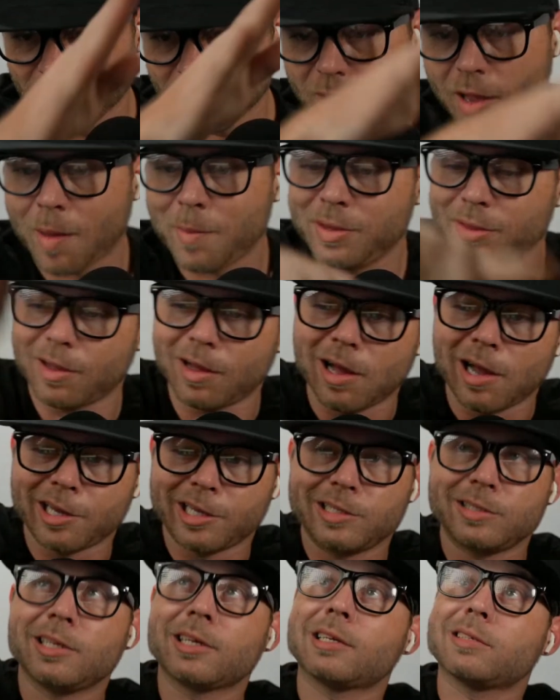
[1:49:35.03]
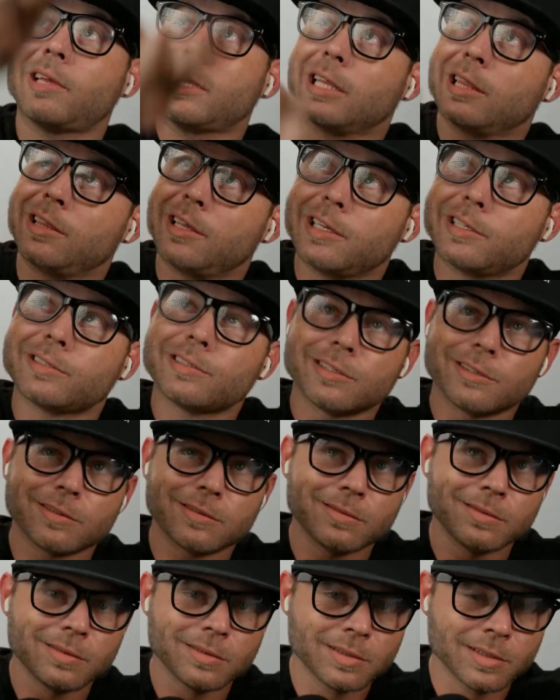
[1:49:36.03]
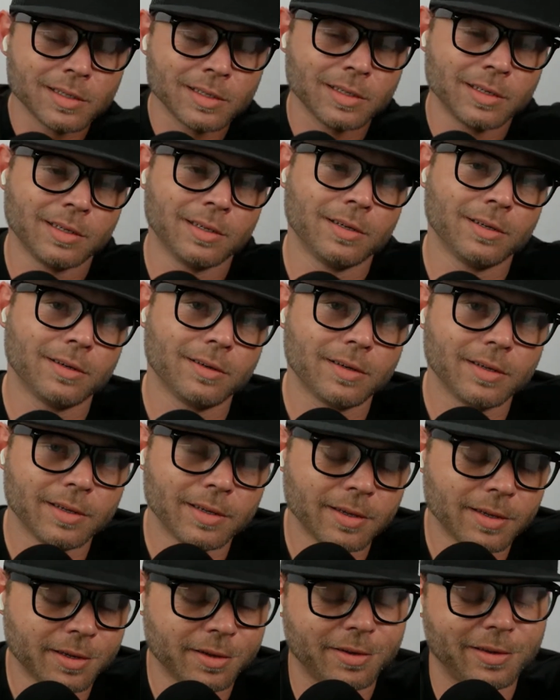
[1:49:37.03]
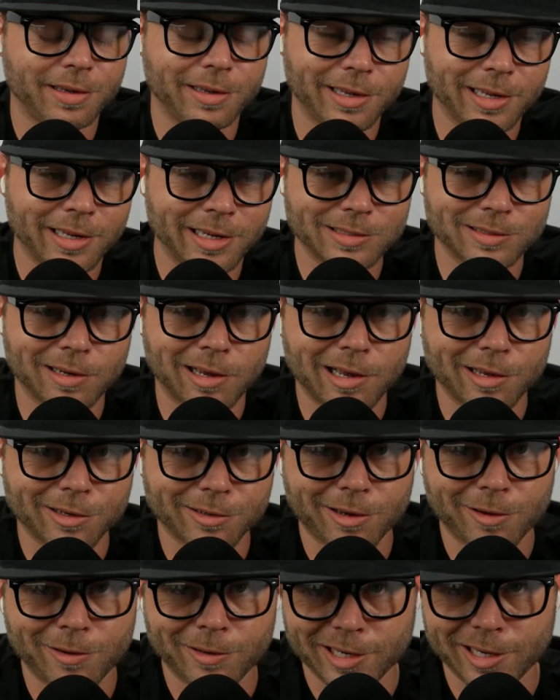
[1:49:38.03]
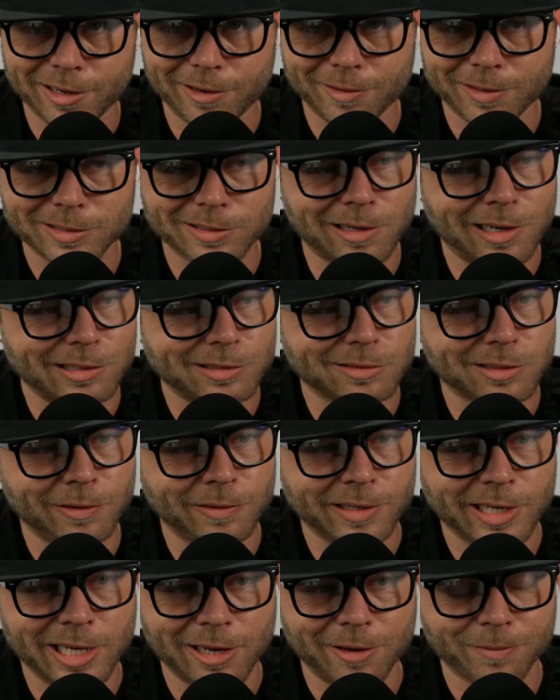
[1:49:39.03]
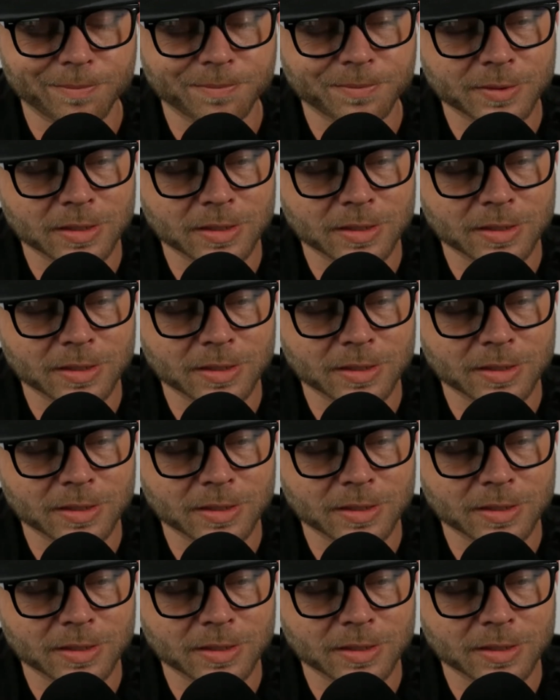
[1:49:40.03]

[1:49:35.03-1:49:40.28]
The hockey stick is like this, dude. And it's not going down. It's not slowing down.